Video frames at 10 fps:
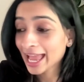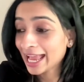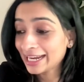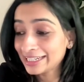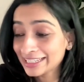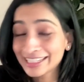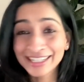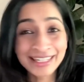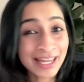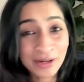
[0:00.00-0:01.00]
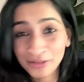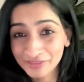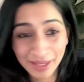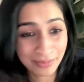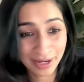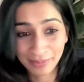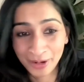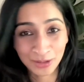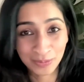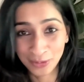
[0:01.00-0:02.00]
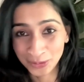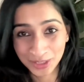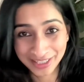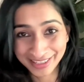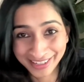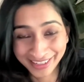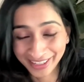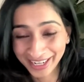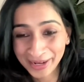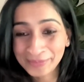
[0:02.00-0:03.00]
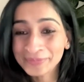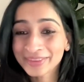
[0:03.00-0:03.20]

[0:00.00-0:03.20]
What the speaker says: and none of them are about poses. Okay.